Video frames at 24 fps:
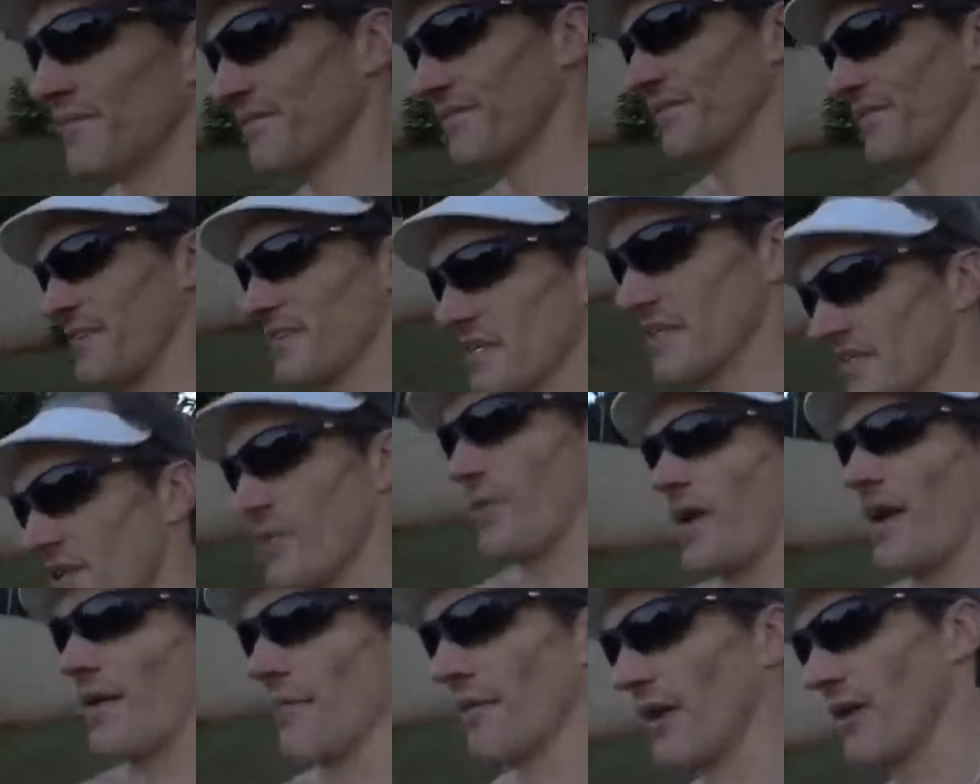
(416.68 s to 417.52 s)
This is the one
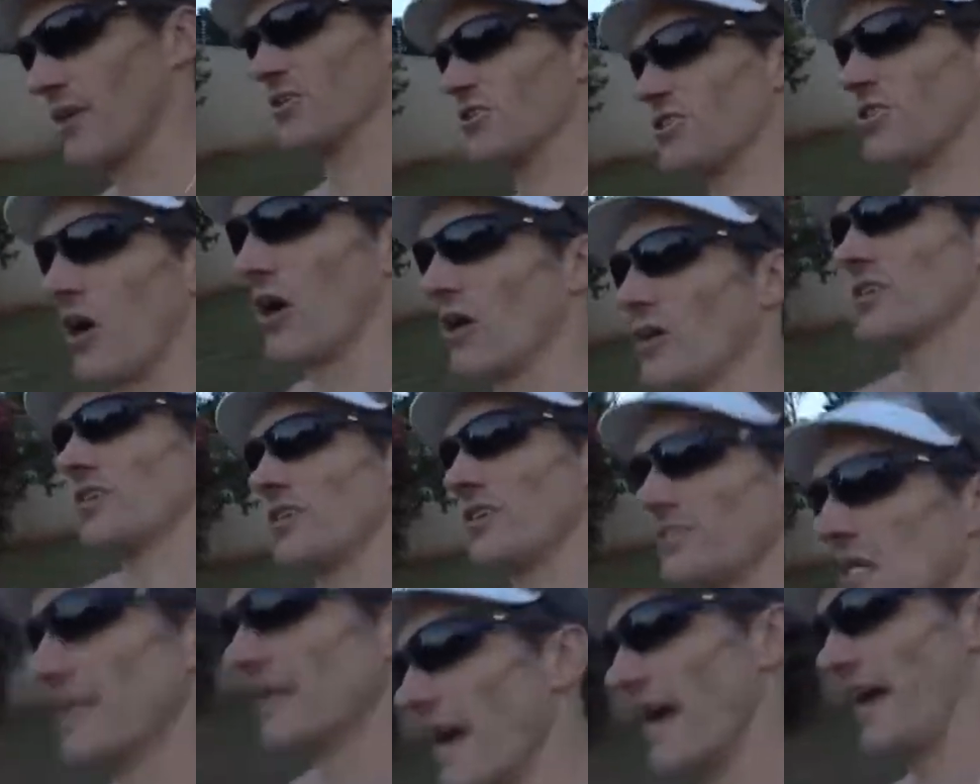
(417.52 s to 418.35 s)
I'm going to start on
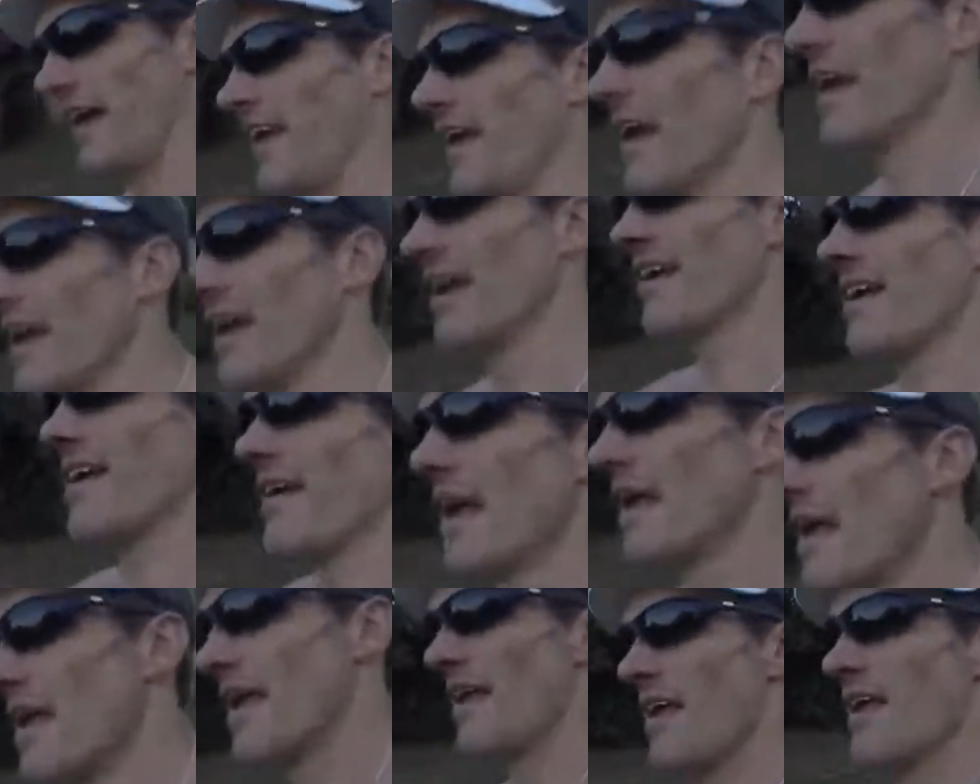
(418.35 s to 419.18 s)
today,
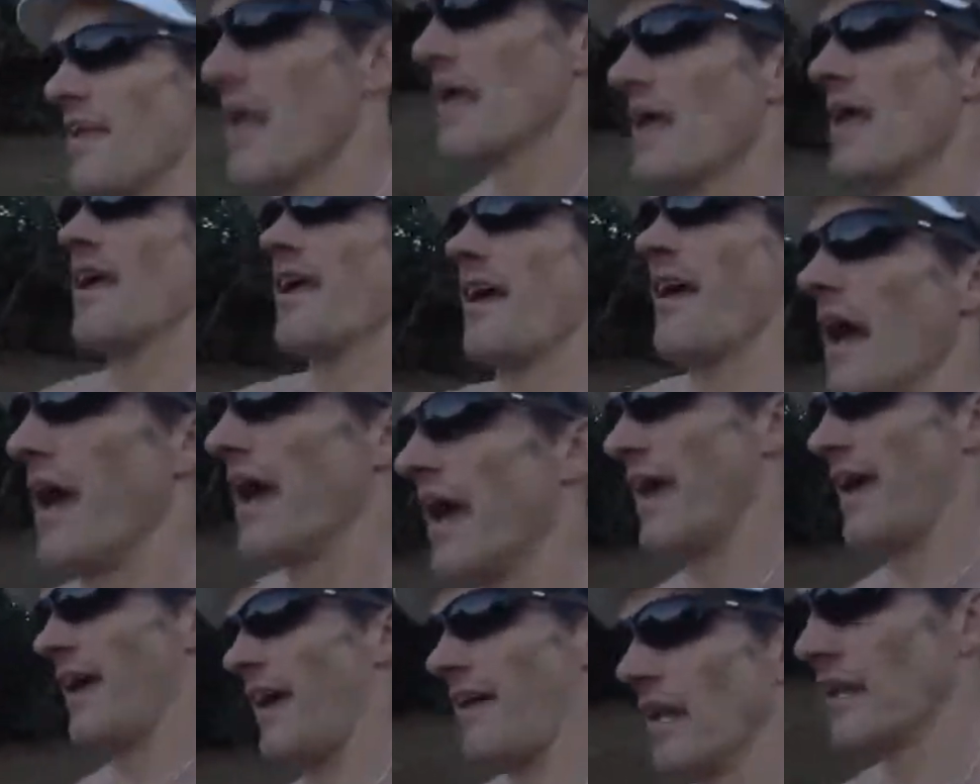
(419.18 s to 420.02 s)

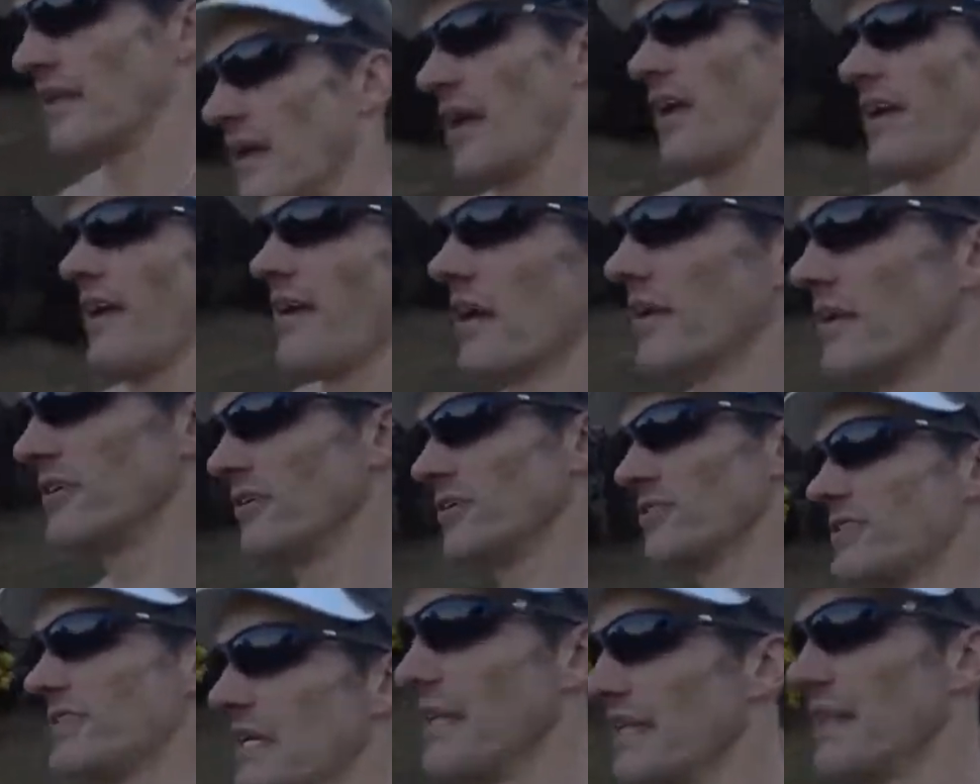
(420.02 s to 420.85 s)
and you'll
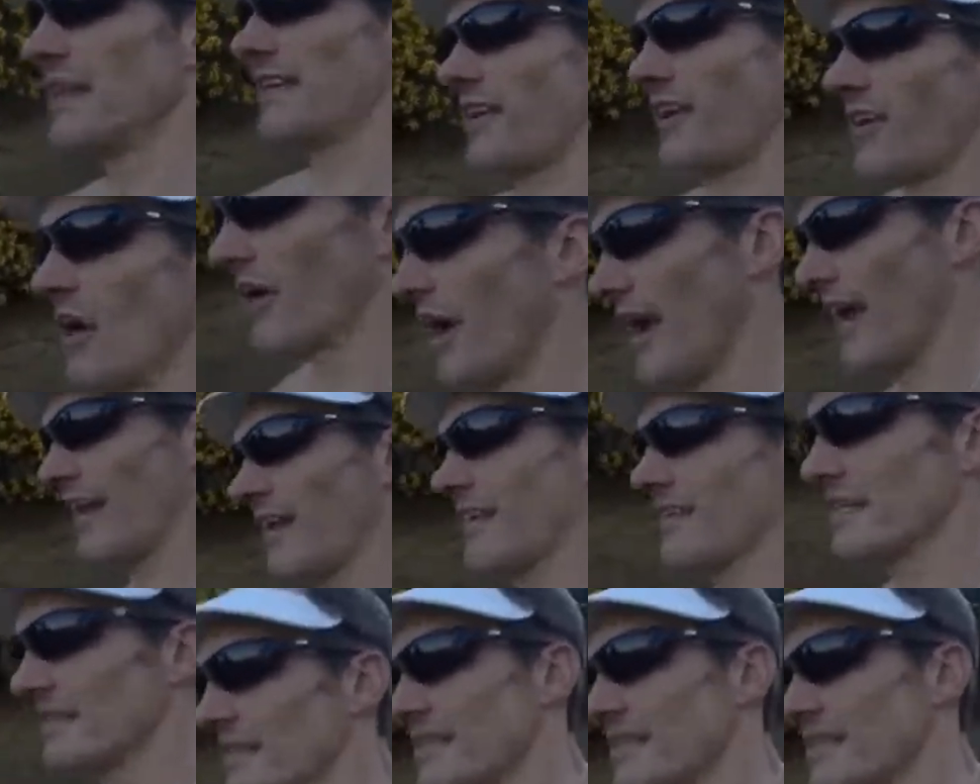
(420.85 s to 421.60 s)
see that the gradient is